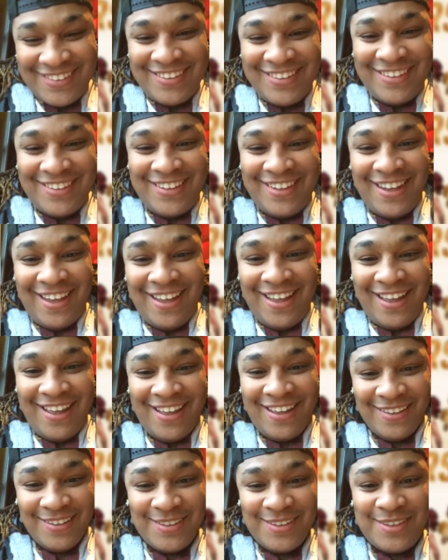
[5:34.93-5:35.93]

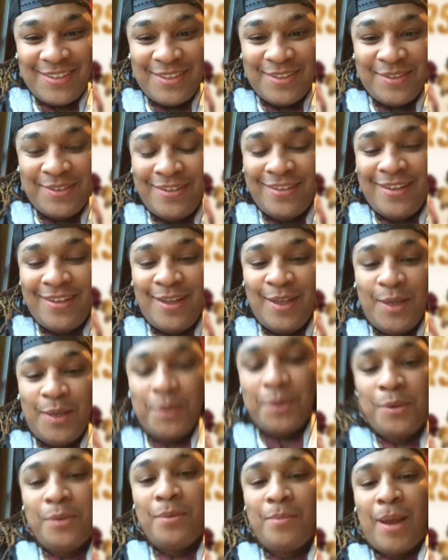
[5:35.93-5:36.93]
Yes.
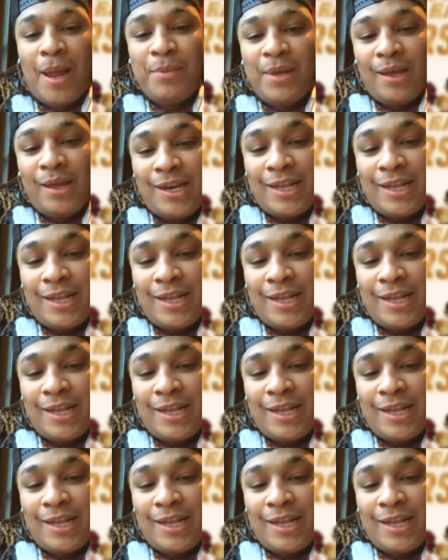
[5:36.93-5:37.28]
You remind me of